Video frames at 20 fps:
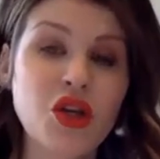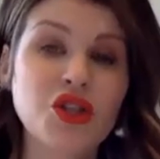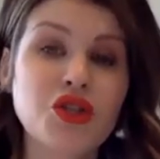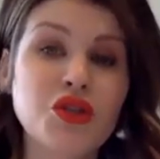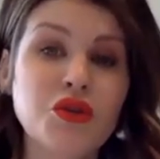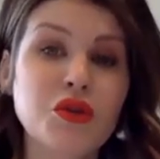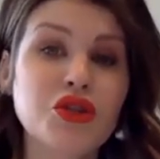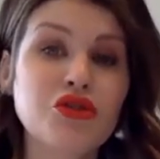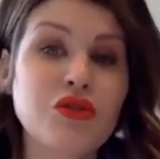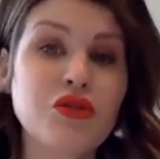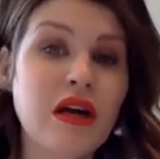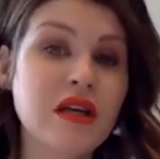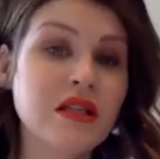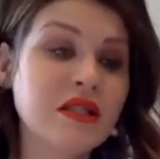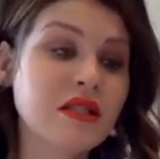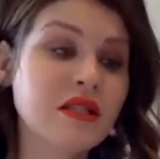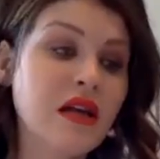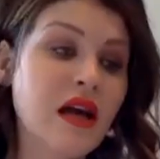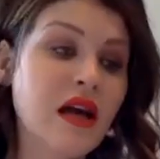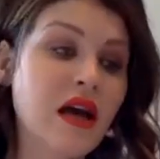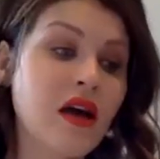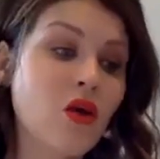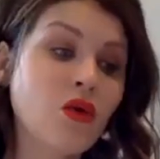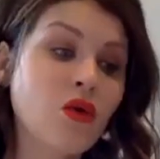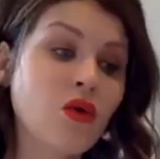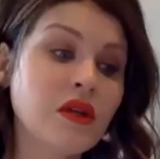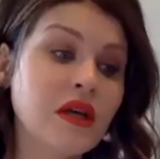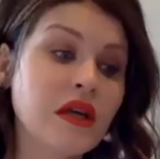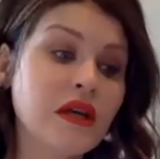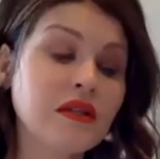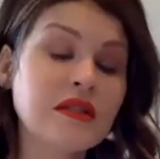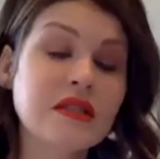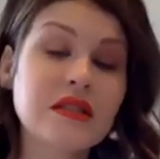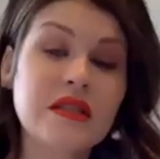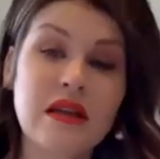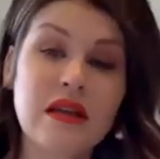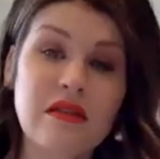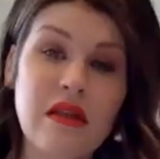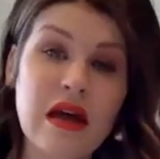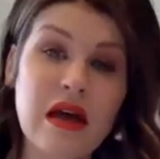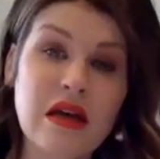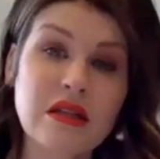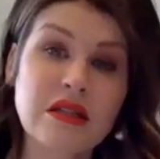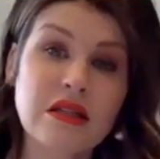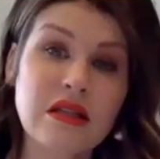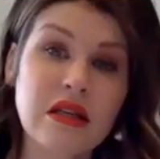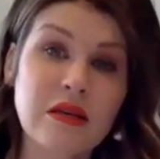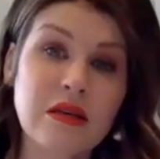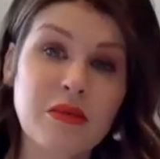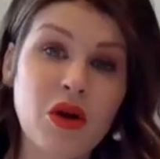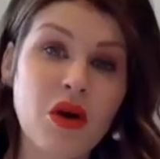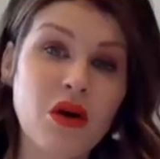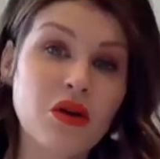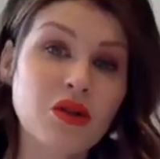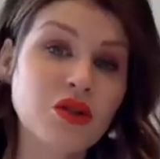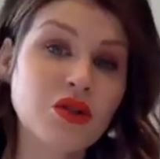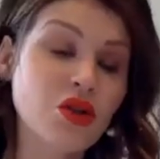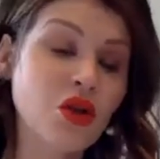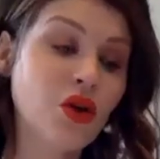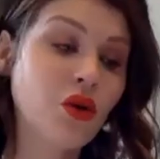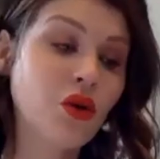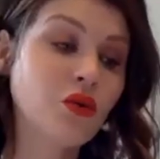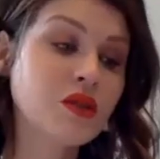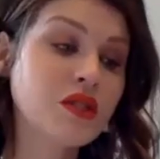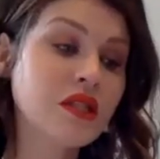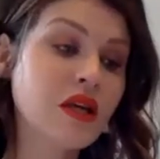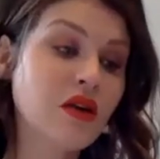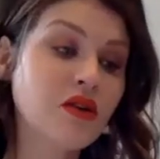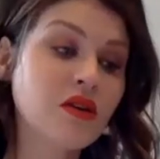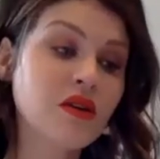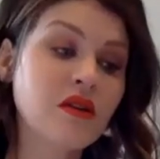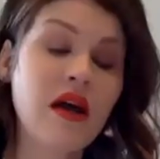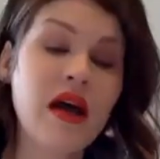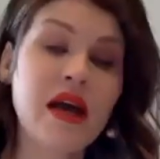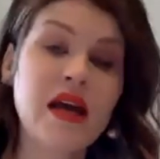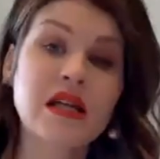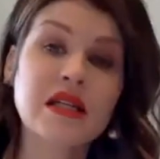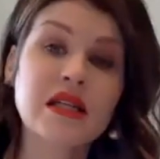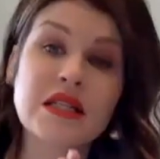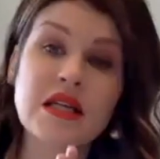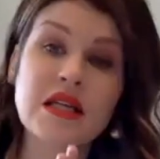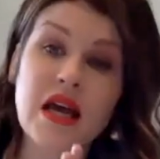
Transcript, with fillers: to address not only skin laxity, but also cellulite